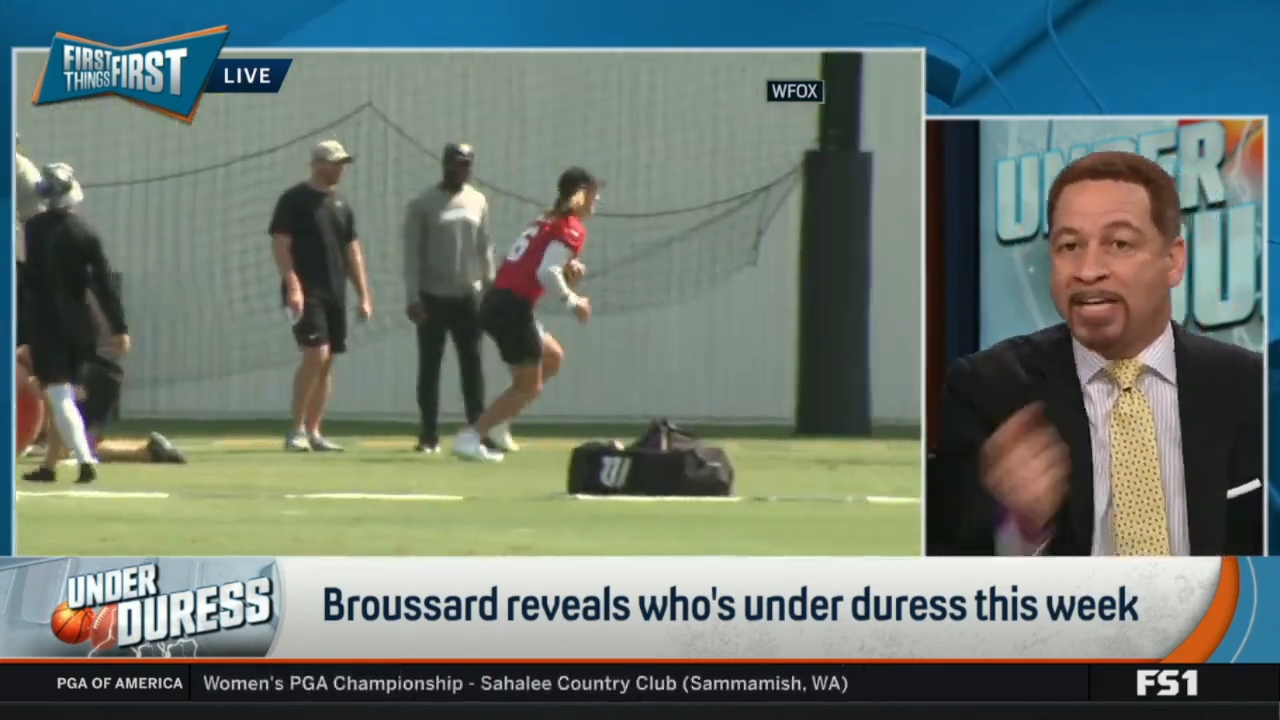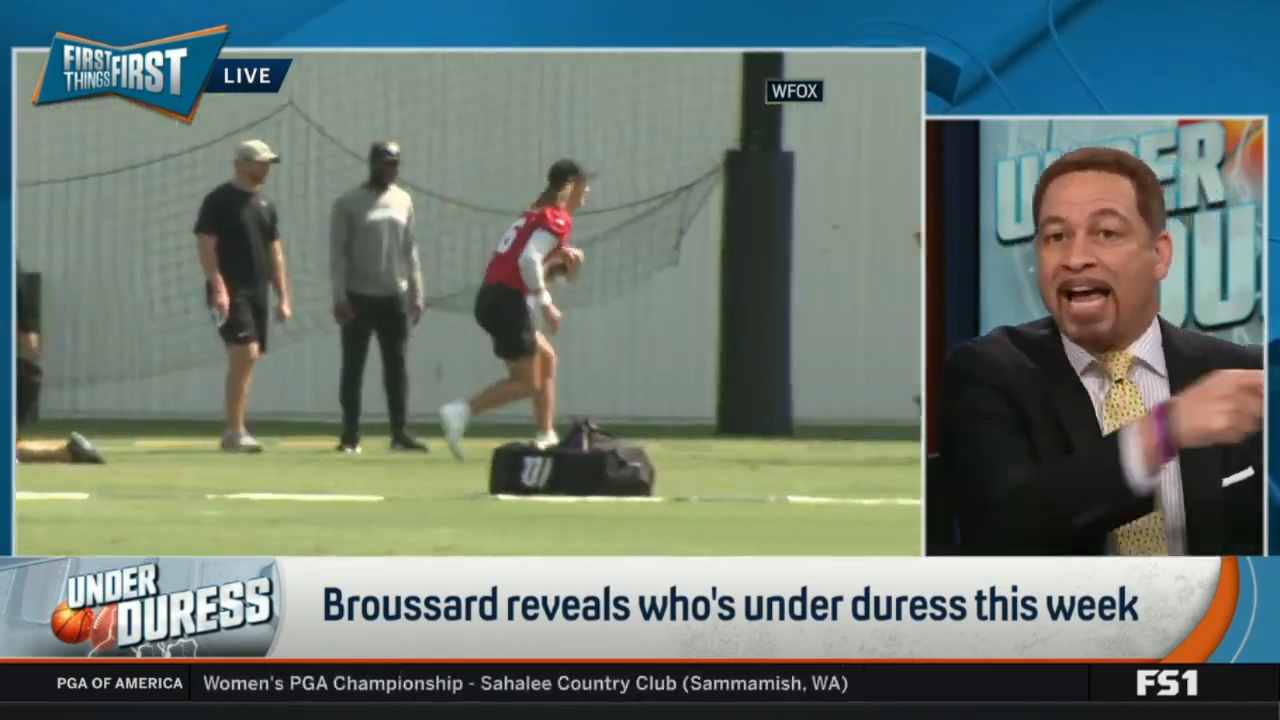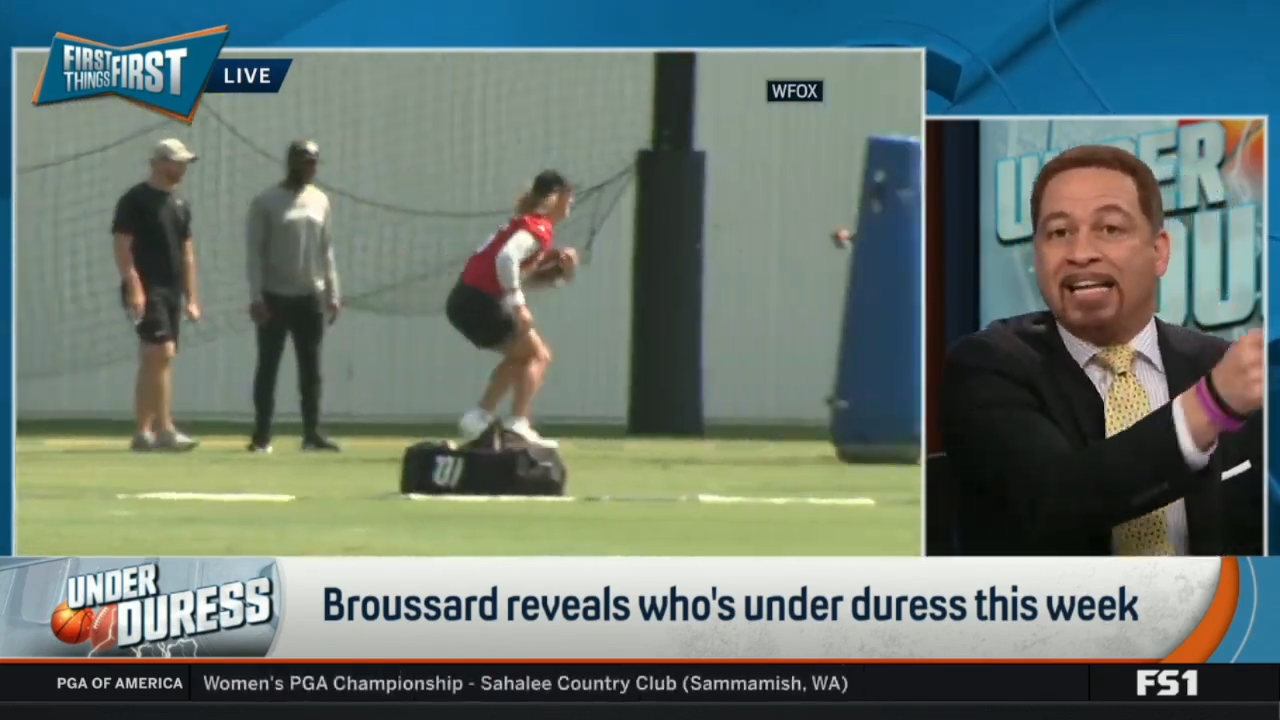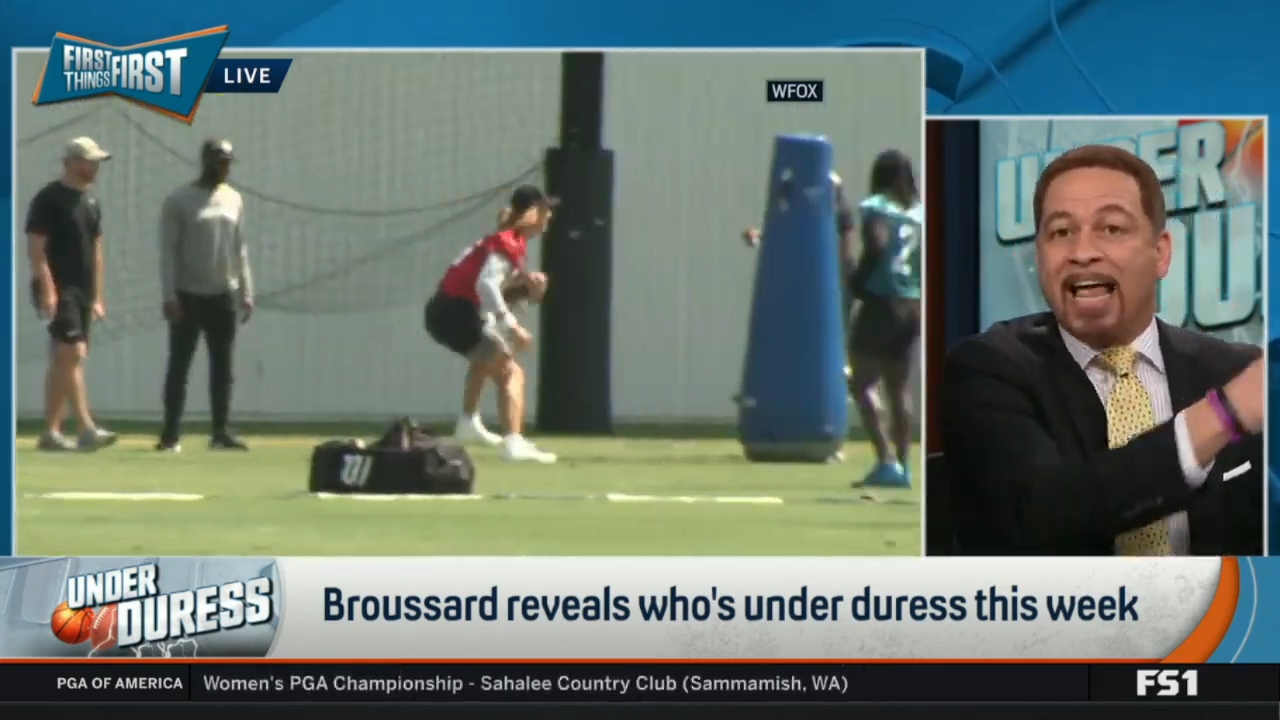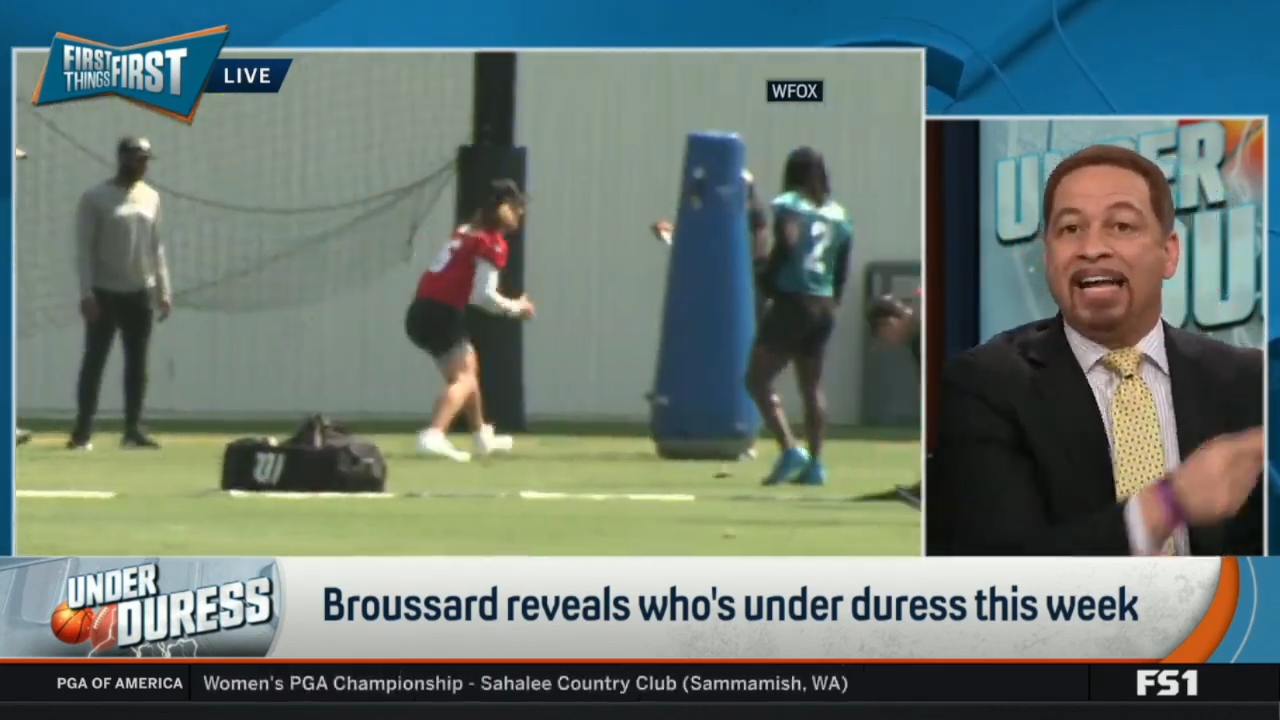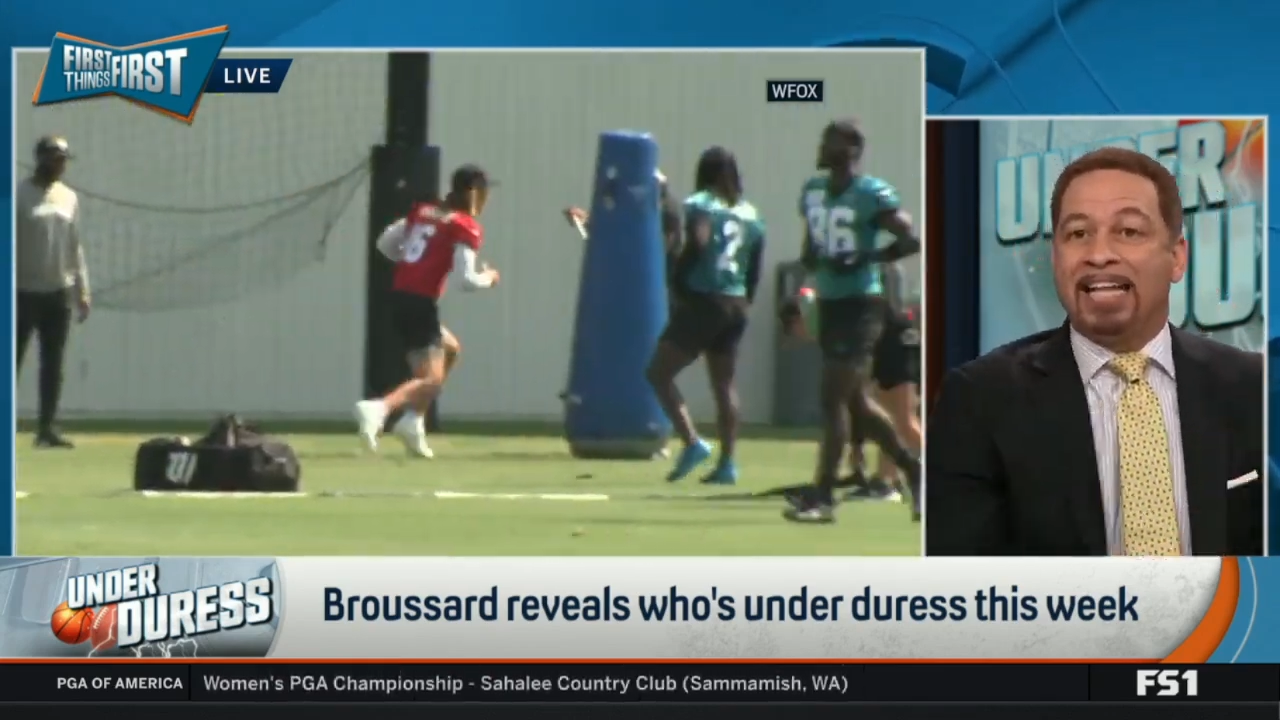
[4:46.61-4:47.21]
kind of like